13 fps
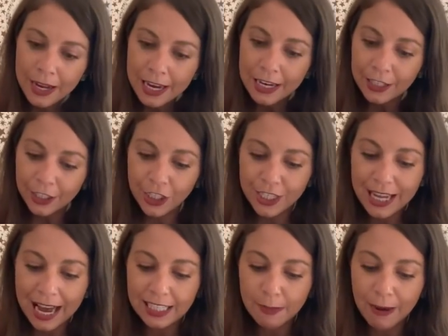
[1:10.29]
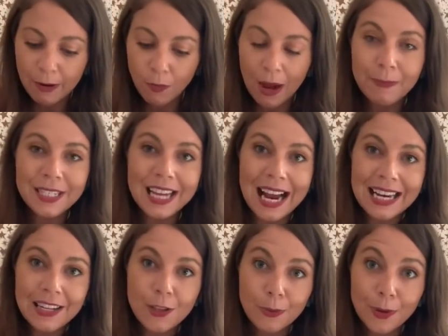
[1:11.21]
You can just head to my
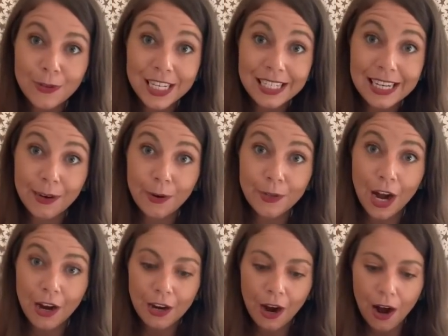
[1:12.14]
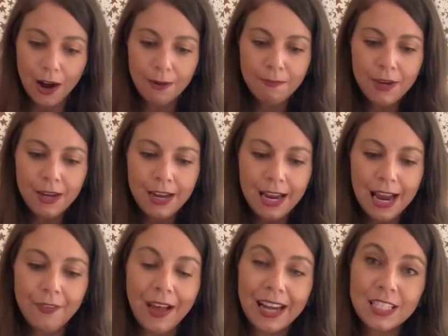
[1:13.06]
website, therosytarot.com,
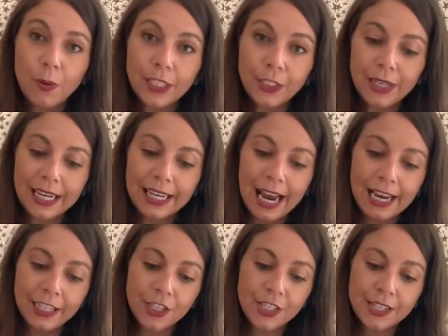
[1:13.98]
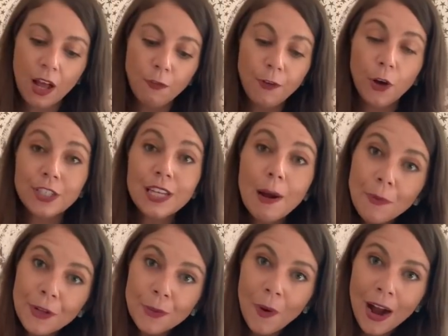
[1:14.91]
and that's where you can get yourself hooked up
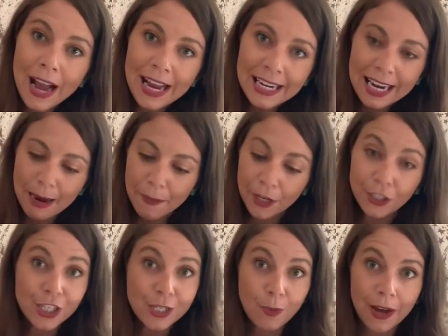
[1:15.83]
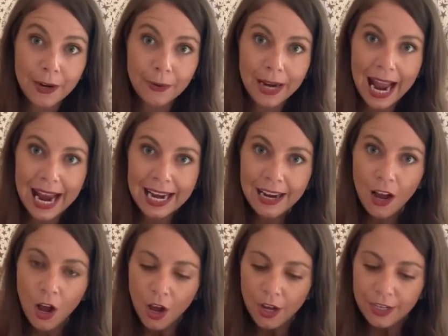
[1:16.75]
with one and purchase one, okay?
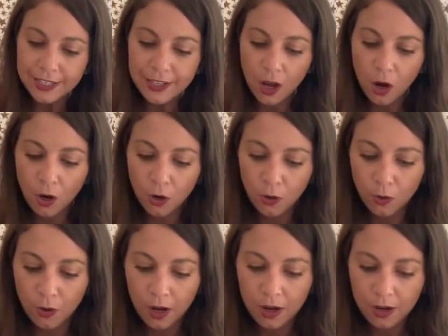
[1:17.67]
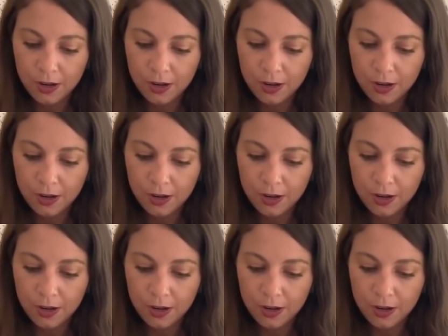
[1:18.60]
So